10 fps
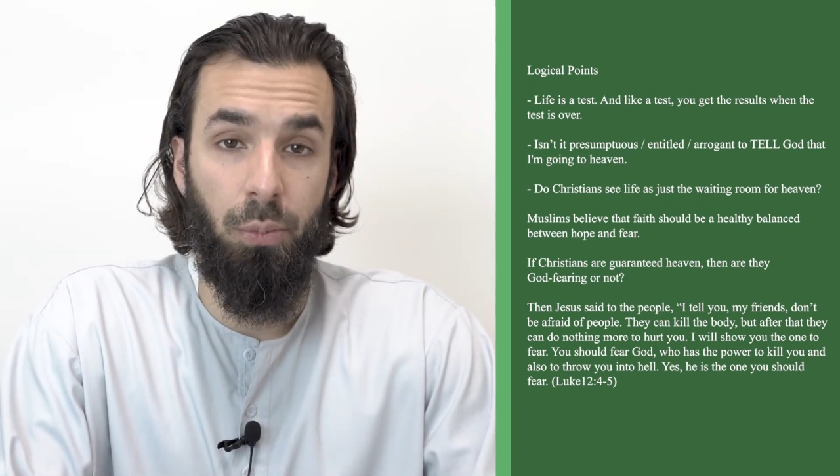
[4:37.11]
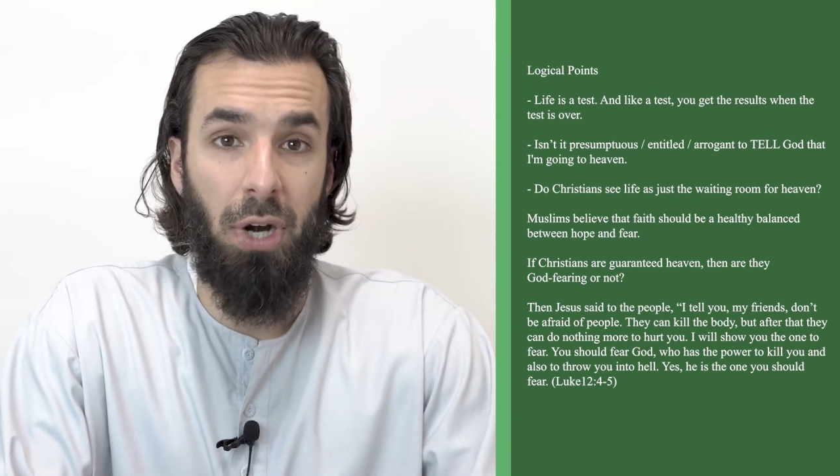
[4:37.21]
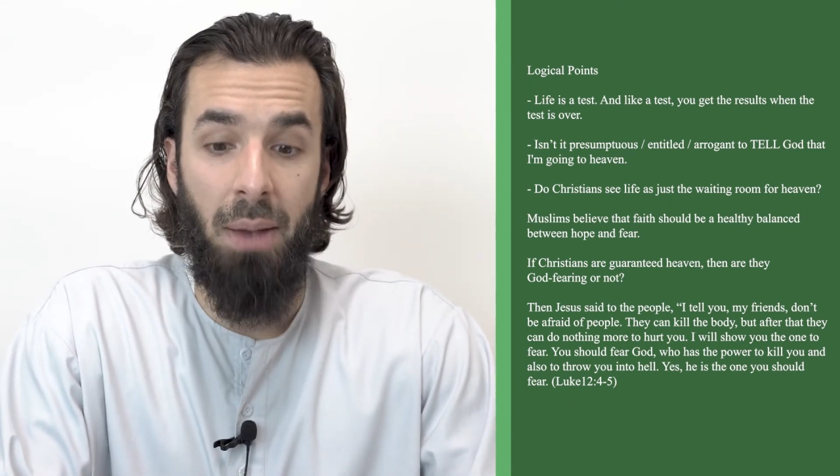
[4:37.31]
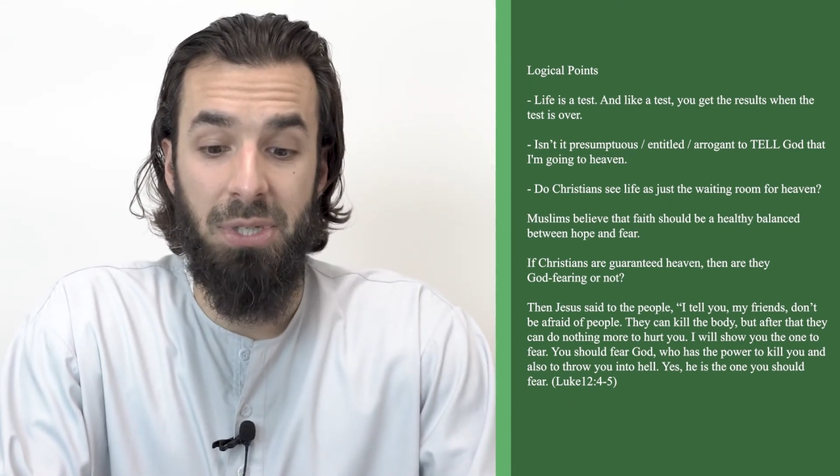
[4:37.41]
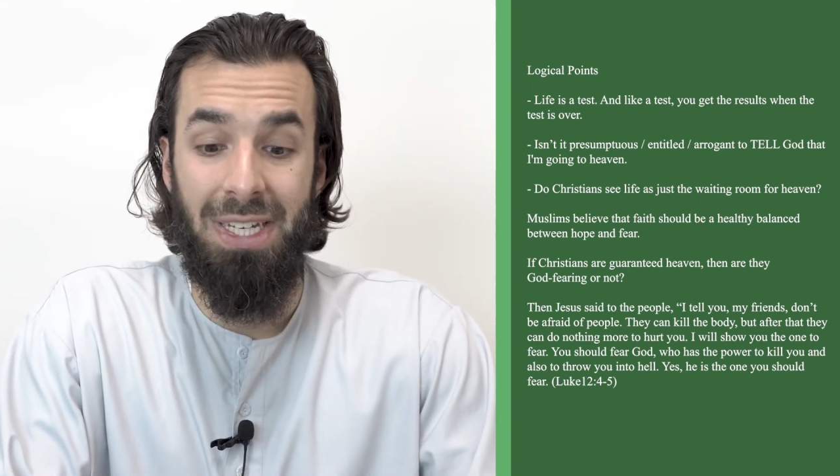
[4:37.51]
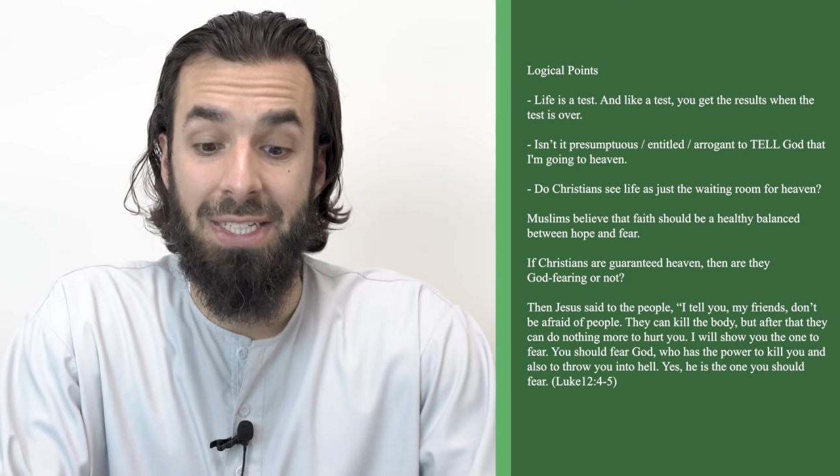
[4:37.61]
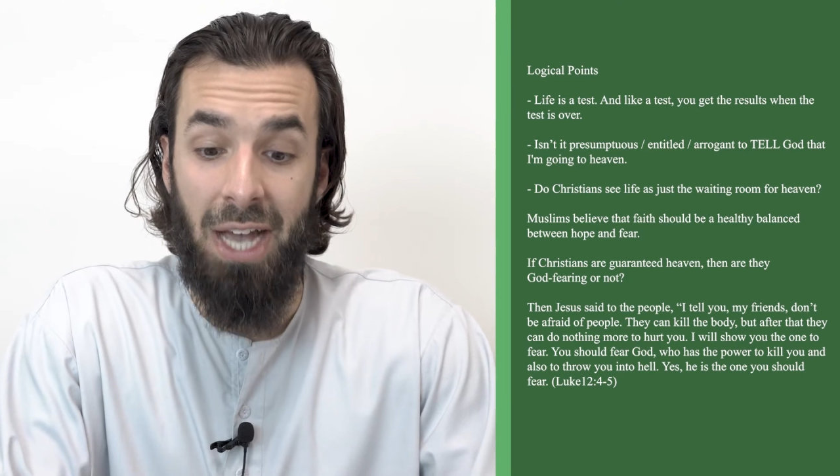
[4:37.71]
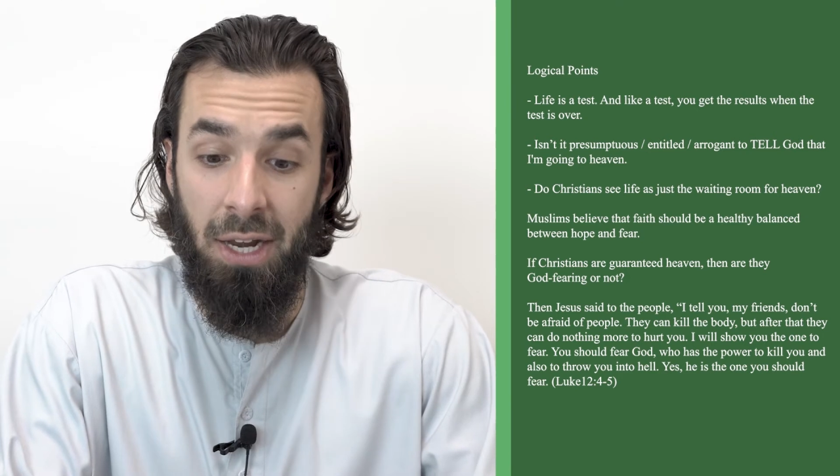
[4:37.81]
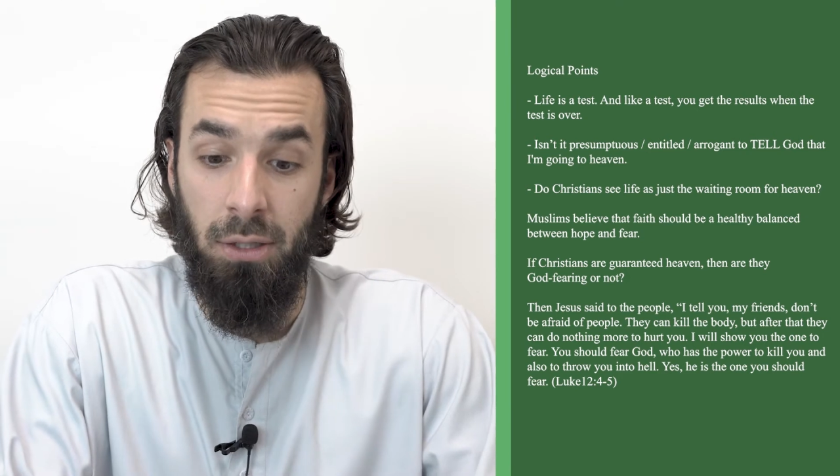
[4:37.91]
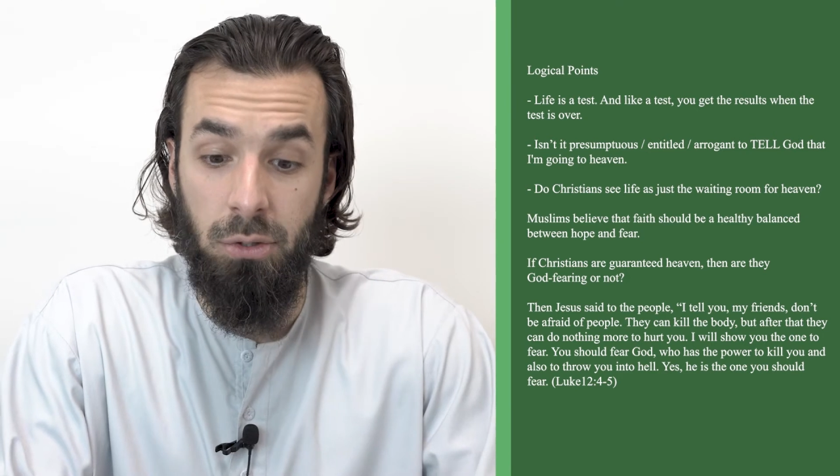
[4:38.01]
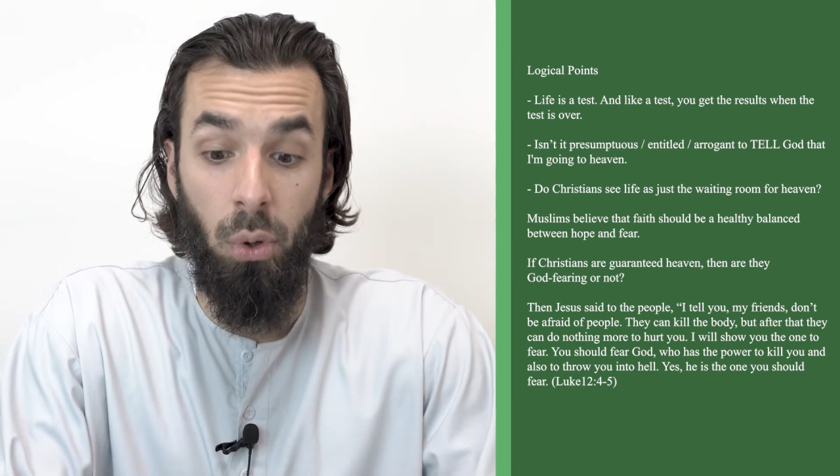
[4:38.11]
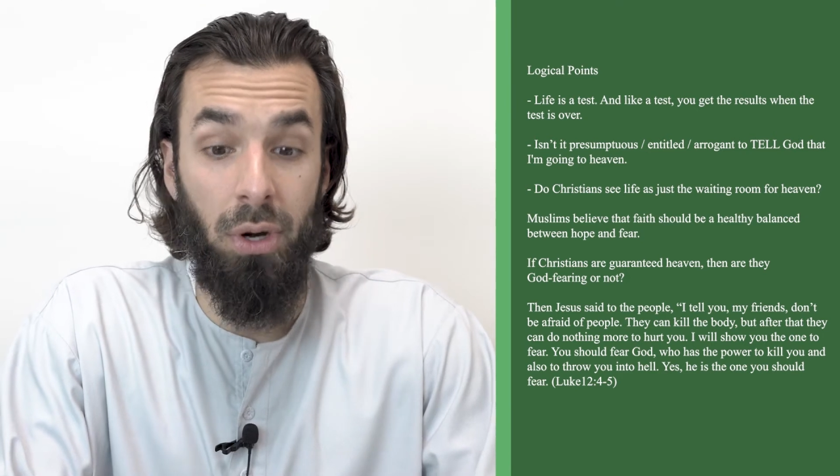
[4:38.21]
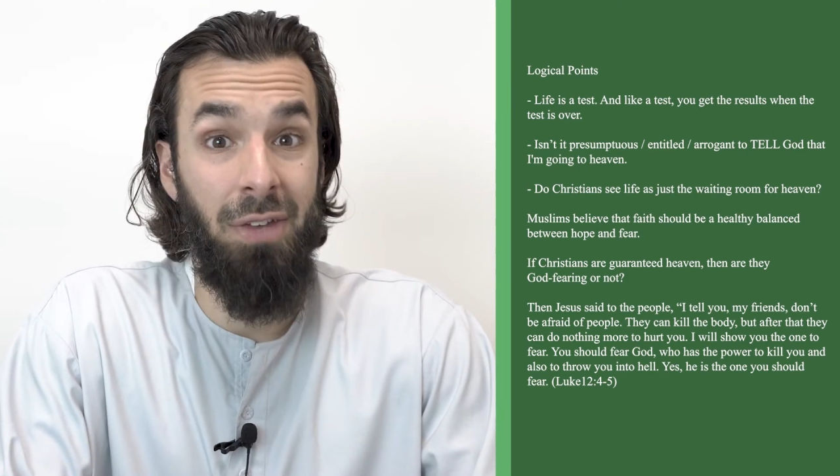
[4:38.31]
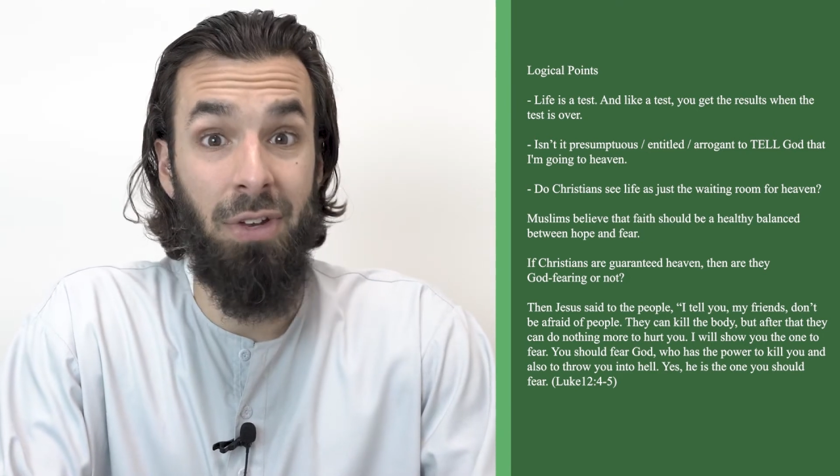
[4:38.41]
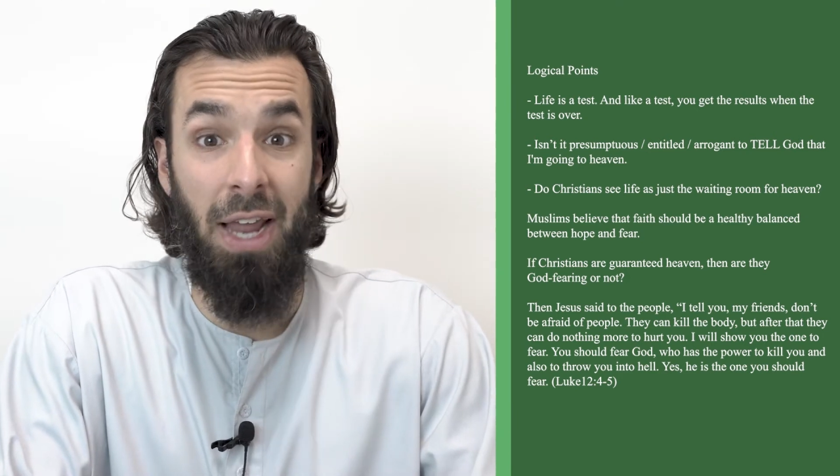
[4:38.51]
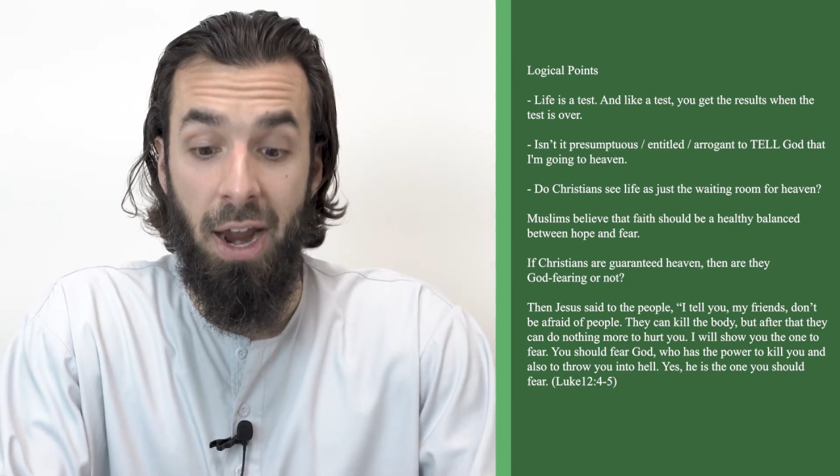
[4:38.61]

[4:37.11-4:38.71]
perhaps entitled or even